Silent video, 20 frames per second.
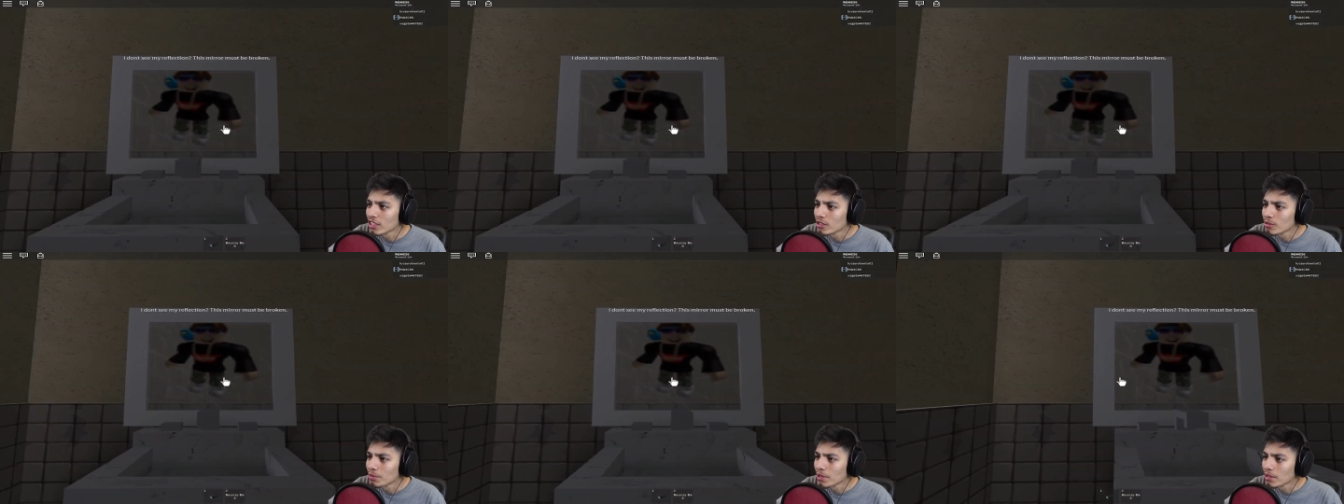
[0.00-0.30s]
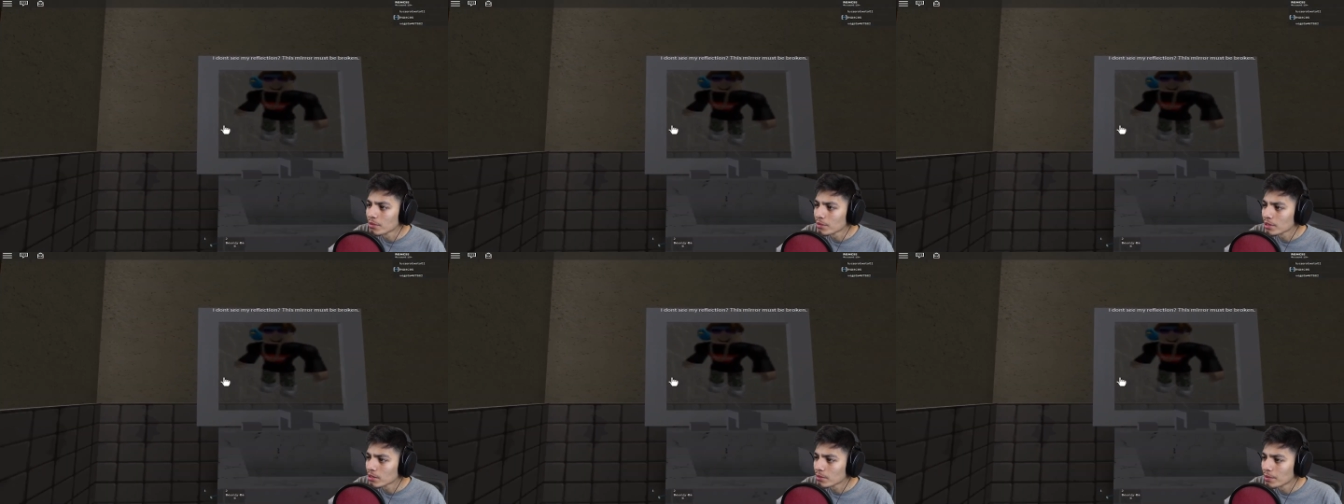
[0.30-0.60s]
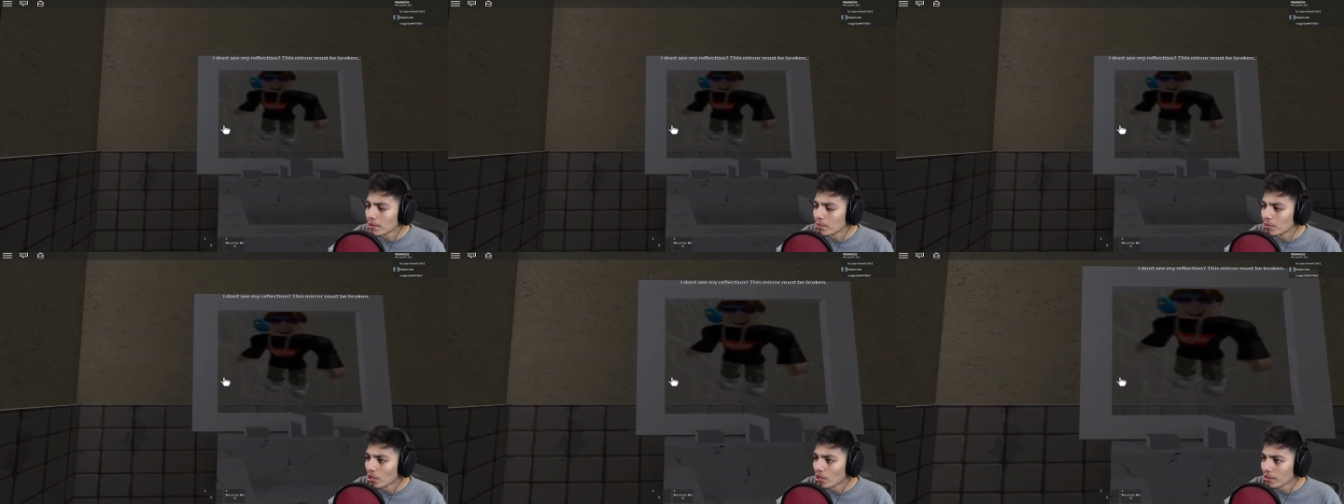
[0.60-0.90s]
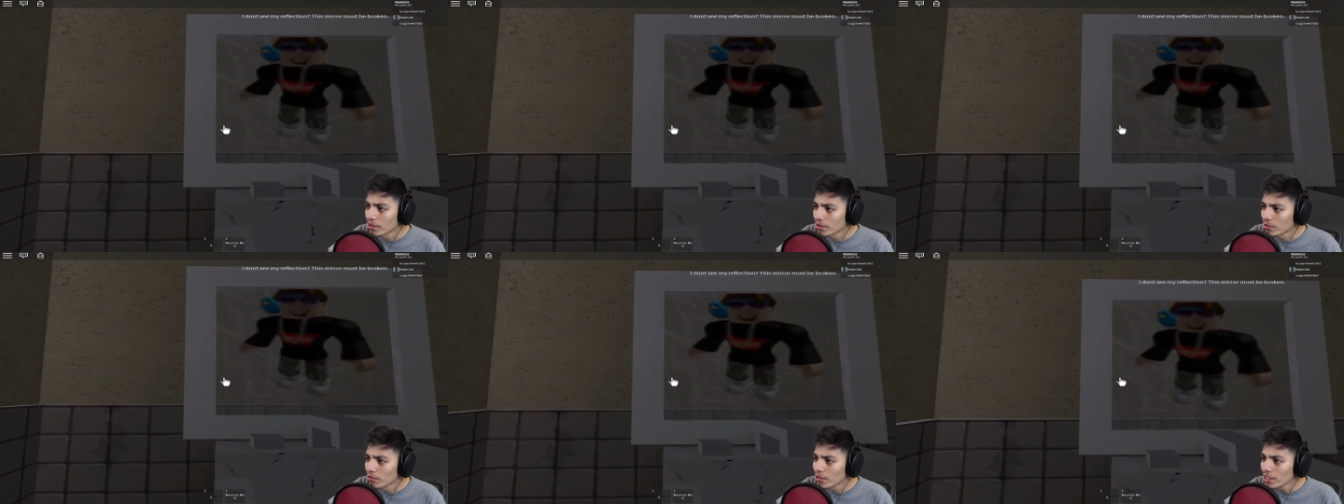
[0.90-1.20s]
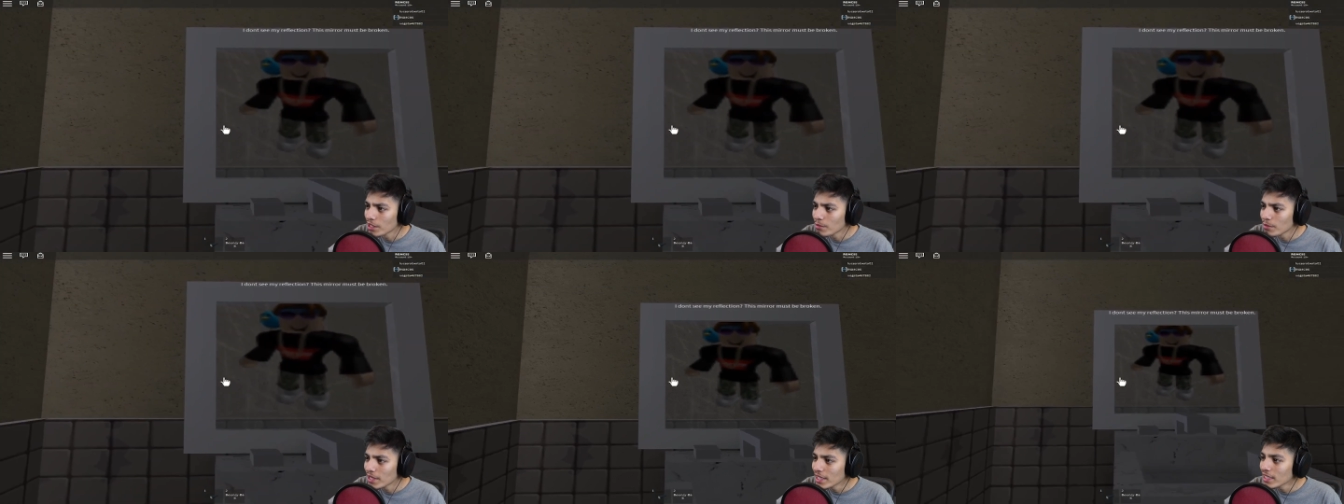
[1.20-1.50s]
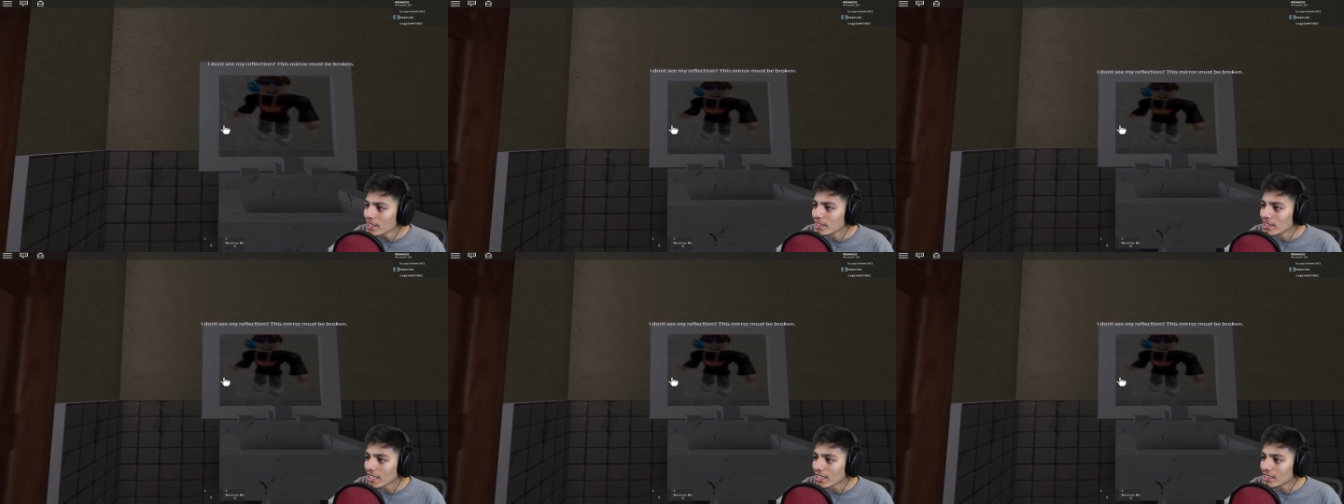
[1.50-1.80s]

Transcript: This mirror must be broken. What do you mean?